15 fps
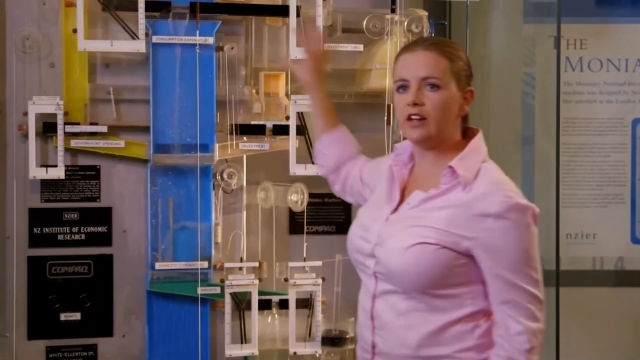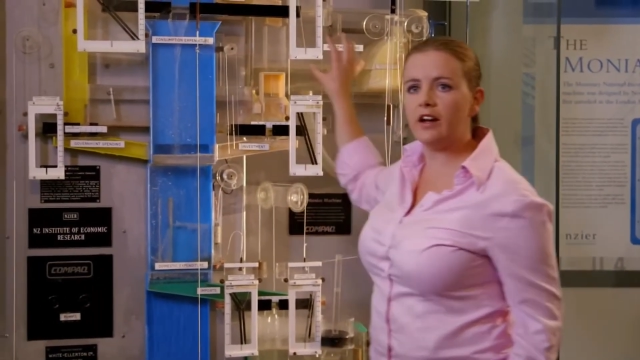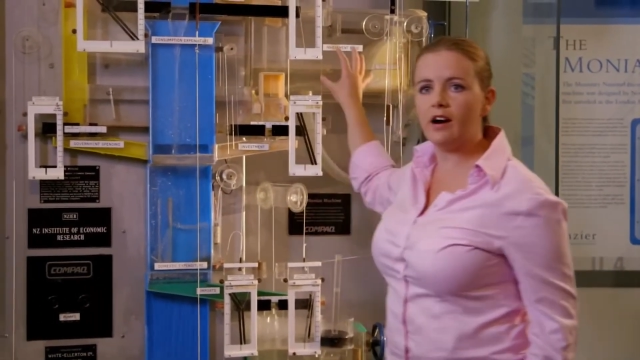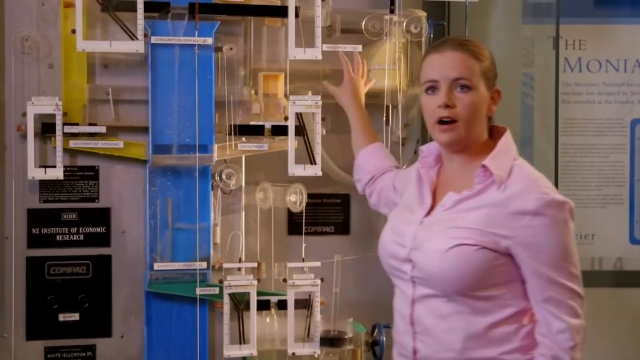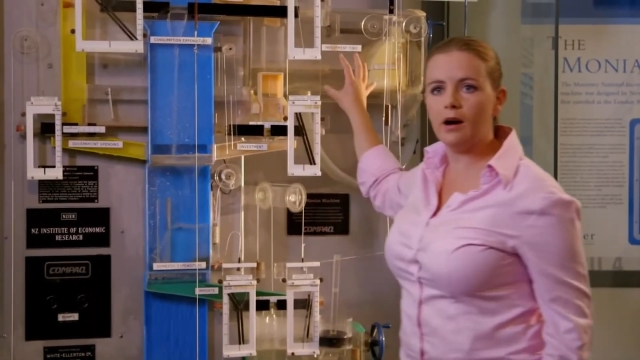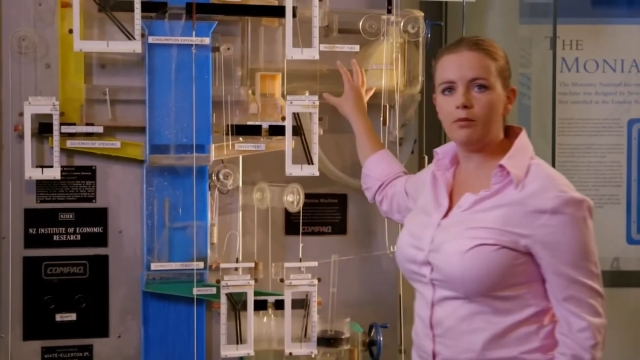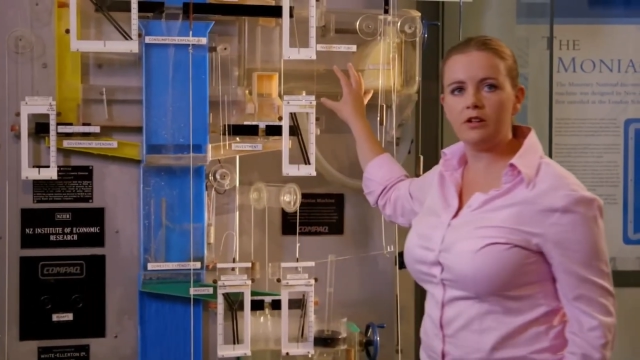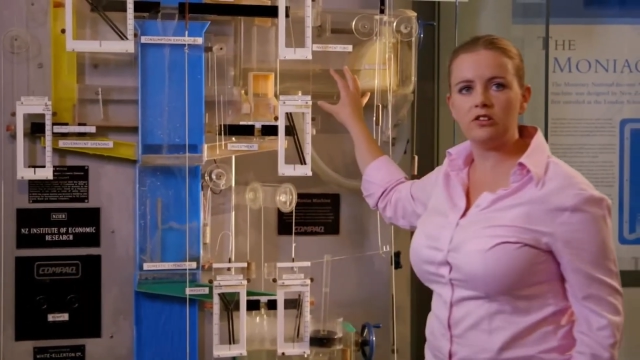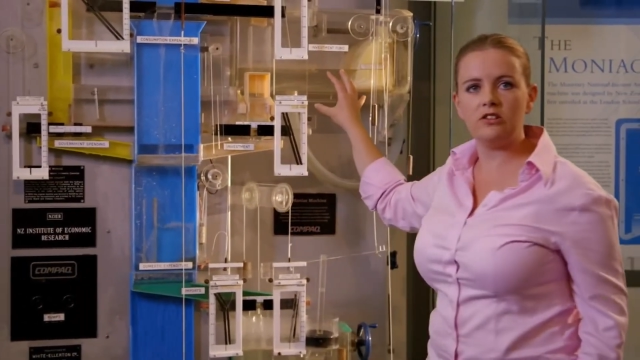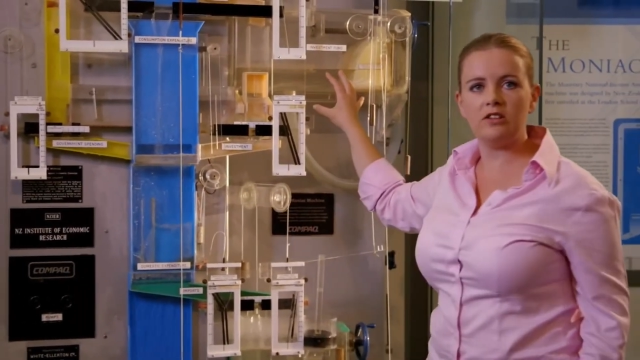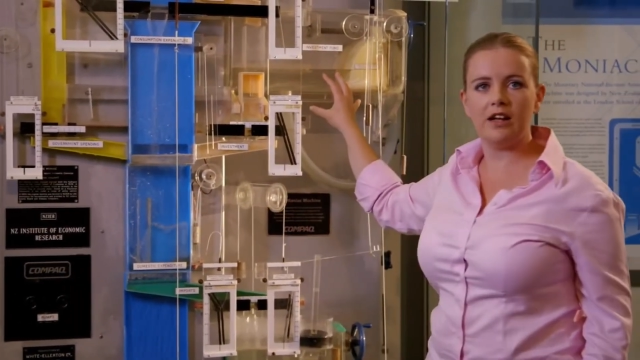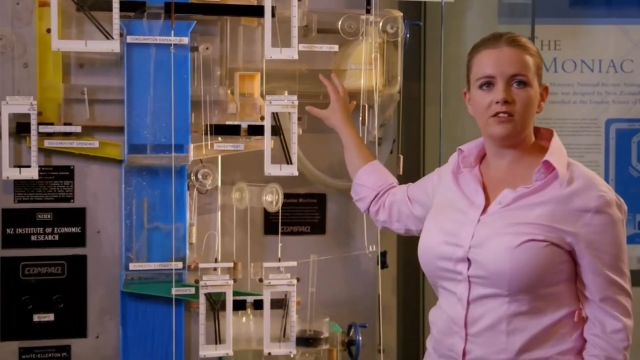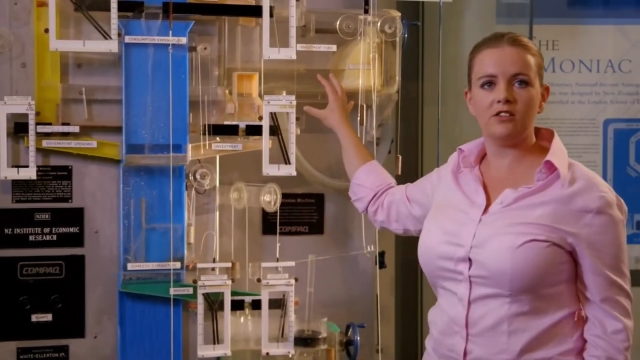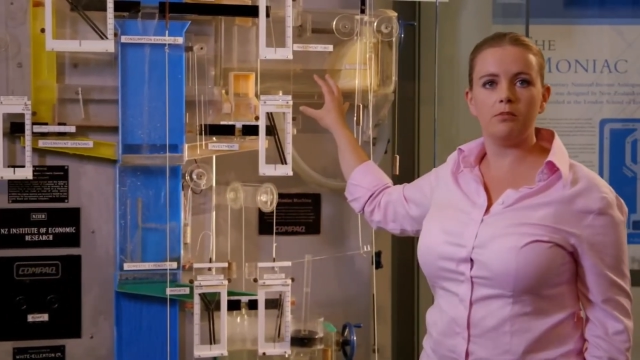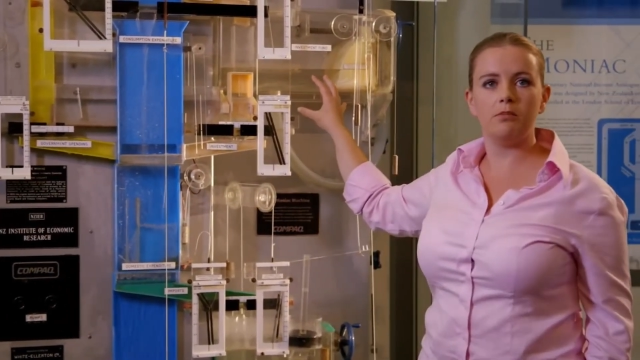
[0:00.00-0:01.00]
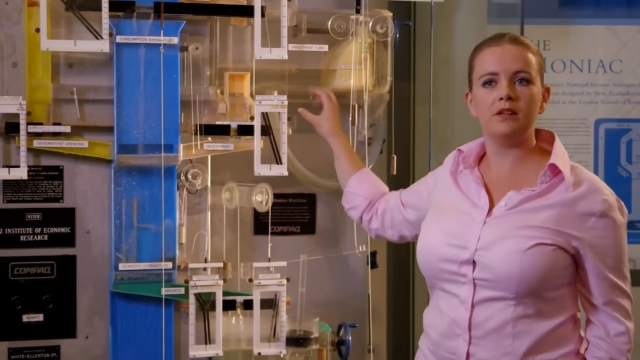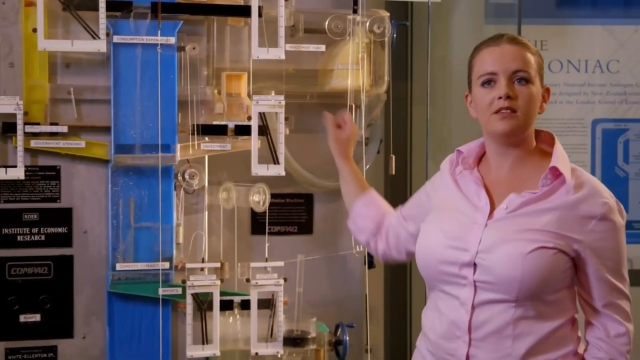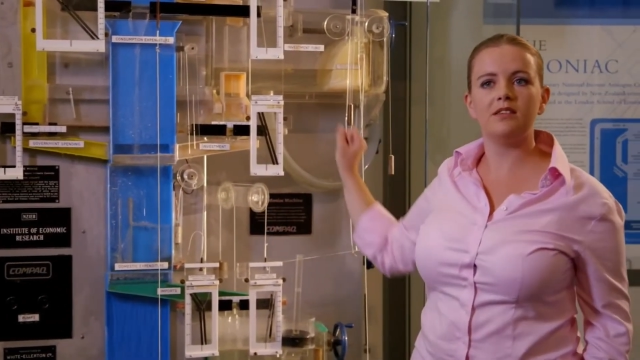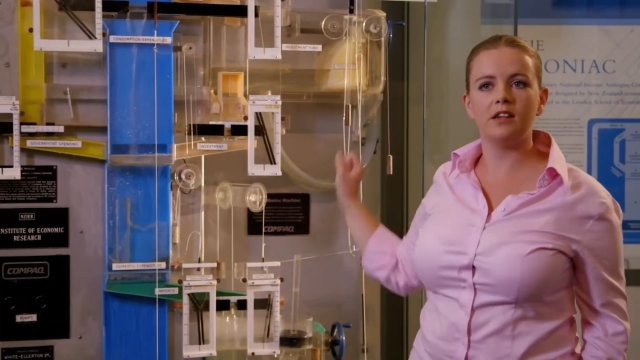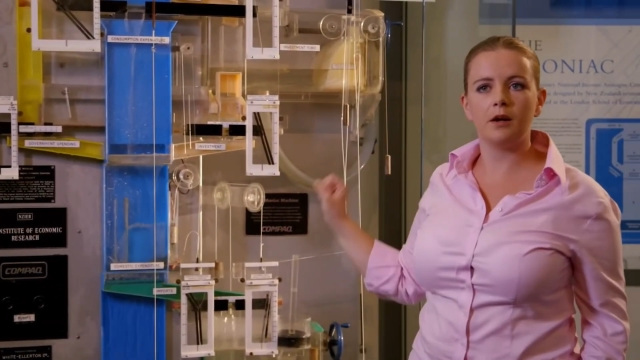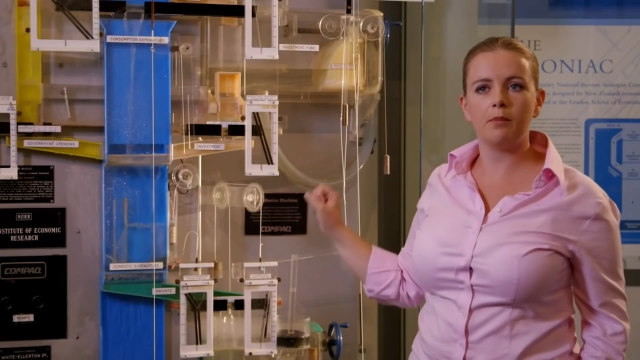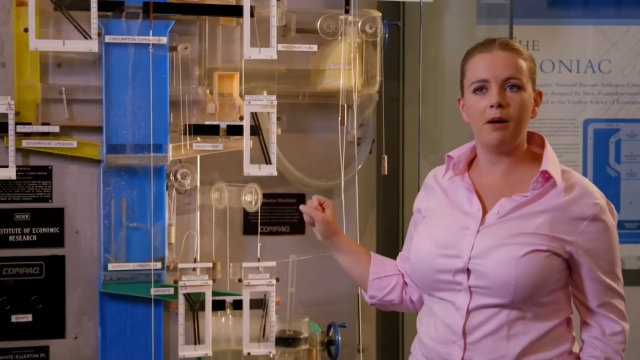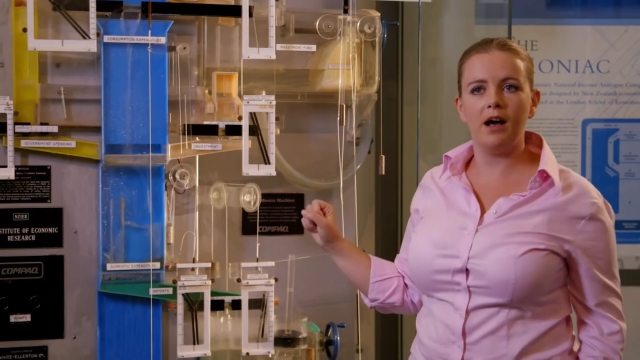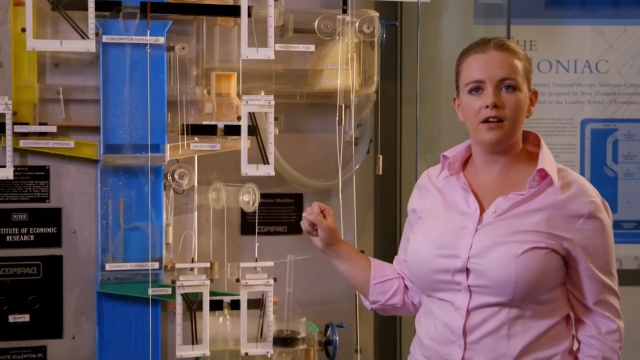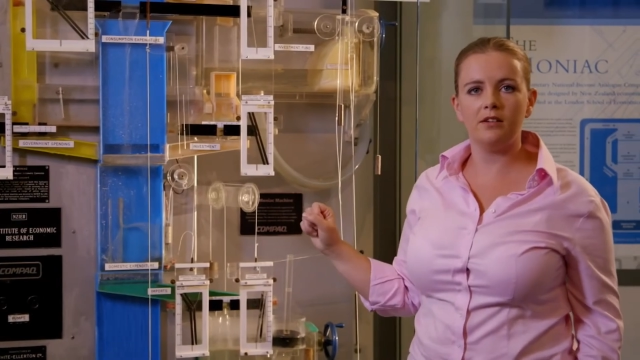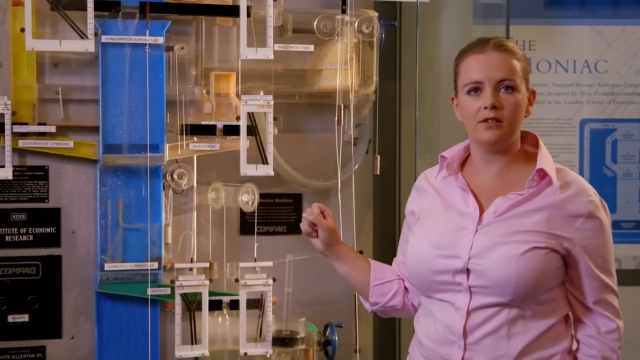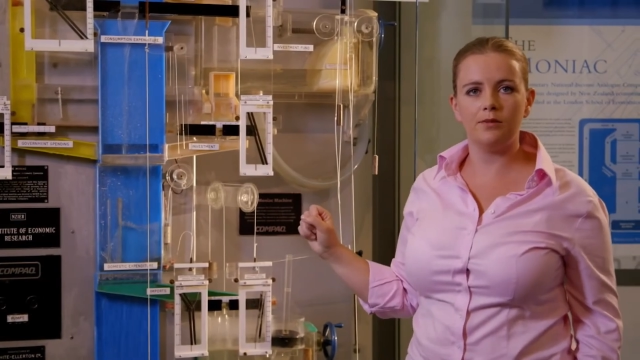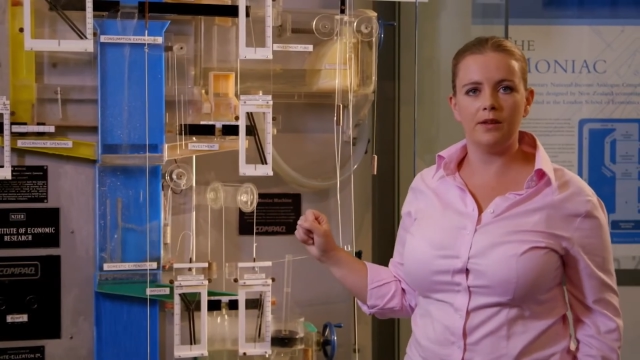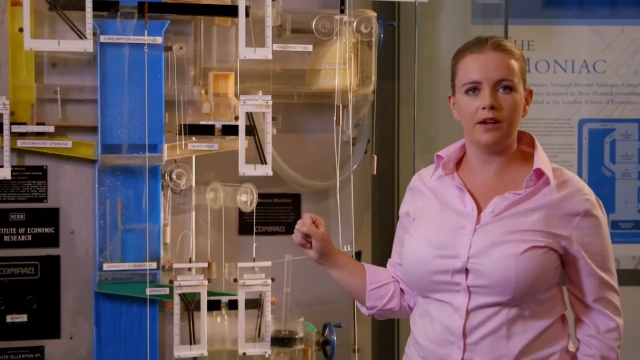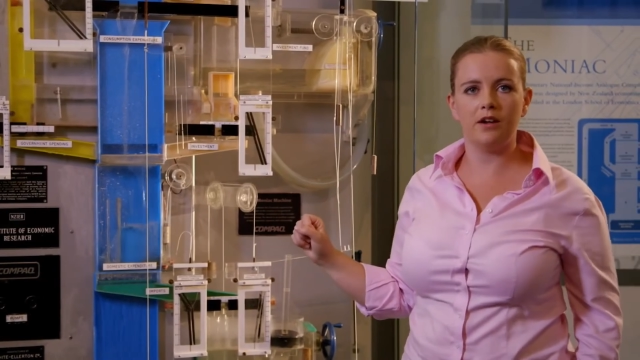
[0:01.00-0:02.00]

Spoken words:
here up, this is our domestic part of the